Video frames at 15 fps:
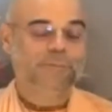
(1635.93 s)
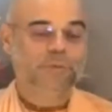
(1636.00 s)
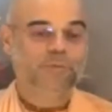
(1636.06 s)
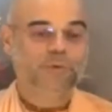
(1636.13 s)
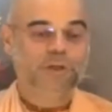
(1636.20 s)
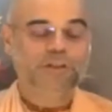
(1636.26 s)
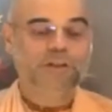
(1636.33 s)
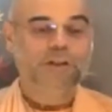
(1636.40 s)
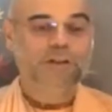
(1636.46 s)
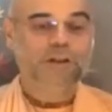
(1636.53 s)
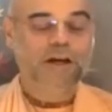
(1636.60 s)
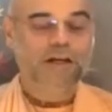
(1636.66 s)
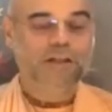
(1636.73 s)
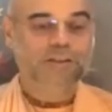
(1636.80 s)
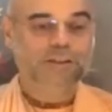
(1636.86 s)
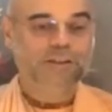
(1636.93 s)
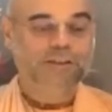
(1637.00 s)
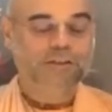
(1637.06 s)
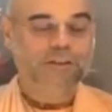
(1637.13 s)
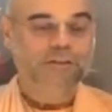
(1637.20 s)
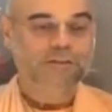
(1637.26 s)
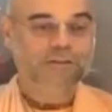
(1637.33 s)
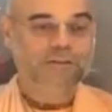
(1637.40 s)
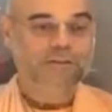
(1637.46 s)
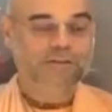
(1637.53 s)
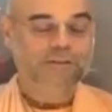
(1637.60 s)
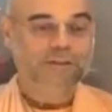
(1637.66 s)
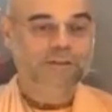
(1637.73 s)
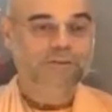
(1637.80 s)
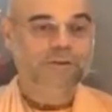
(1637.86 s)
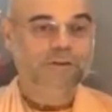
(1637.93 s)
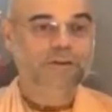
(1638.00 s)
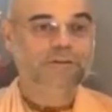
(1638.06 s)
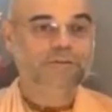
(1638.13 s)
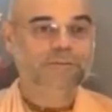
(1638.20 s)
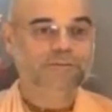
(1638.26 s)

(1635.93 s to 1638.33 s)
What is Anadhikar Cheshta? Harivalla?